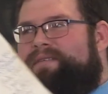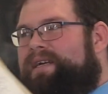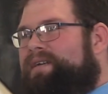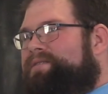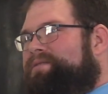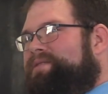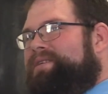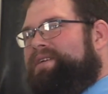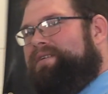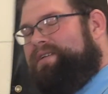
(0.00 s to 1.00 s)
signatures
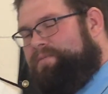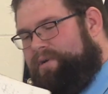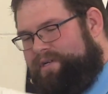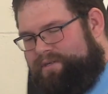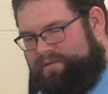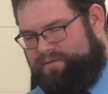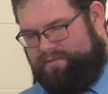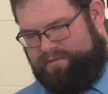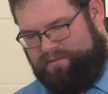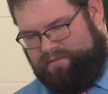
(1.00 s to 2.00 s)
in here, these preachers.
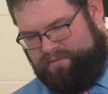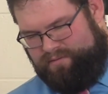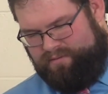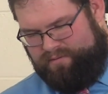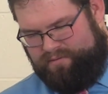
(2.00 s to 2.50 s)
Yes.